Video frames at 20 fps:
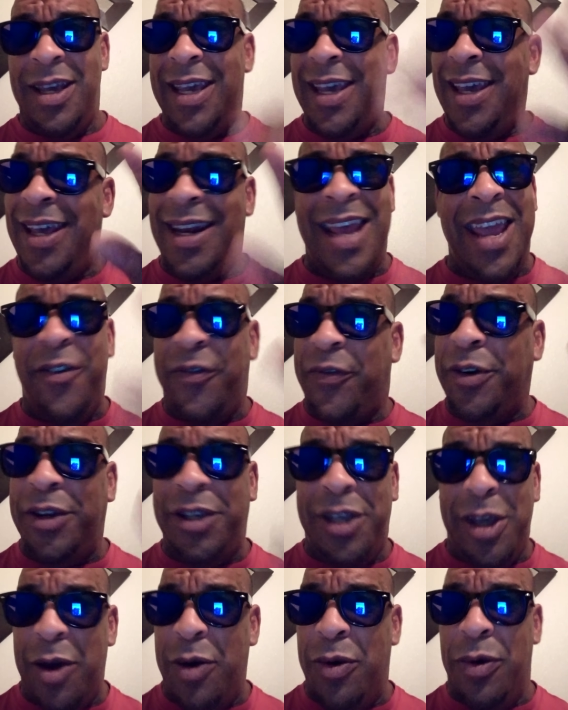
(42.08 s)
It ain't for
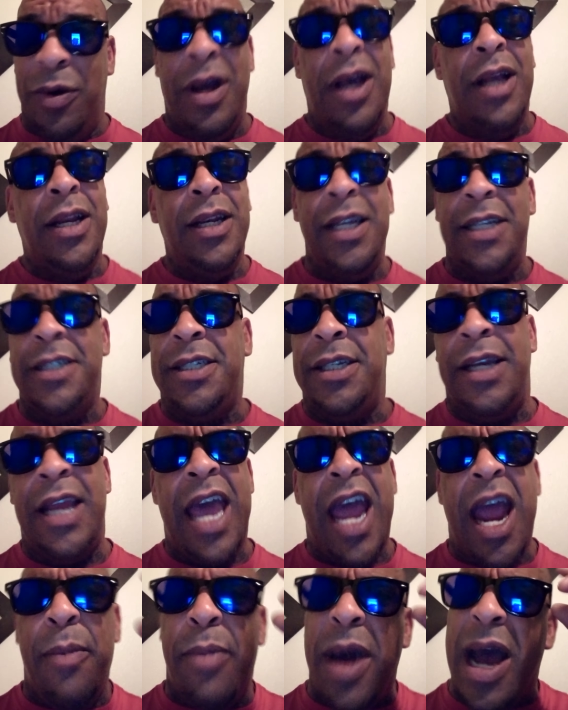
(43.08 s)
you. Listen,
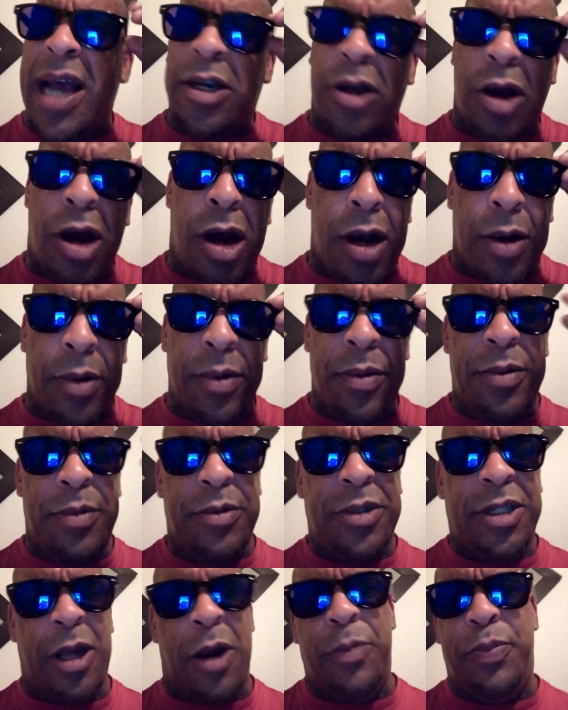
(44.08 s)
everybody call
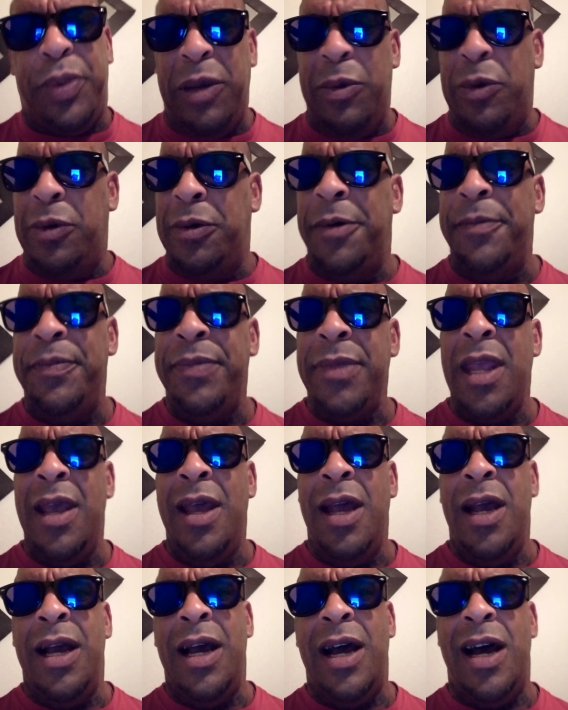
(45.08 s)
certain people
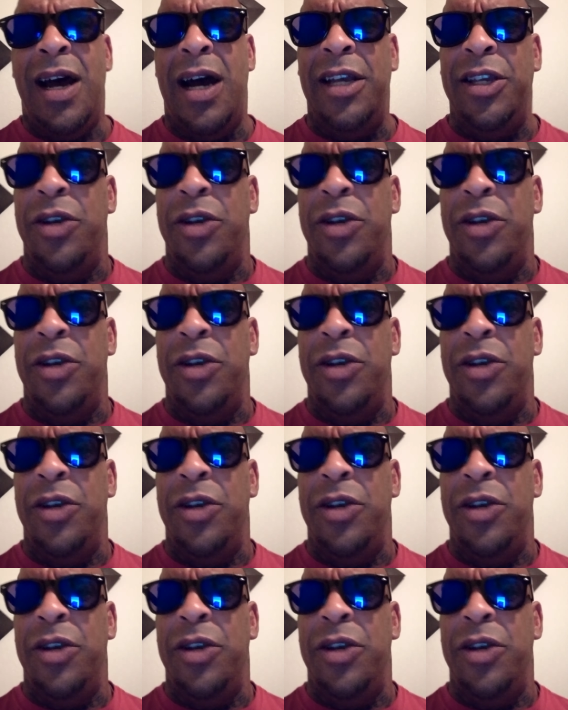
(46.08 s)
uh,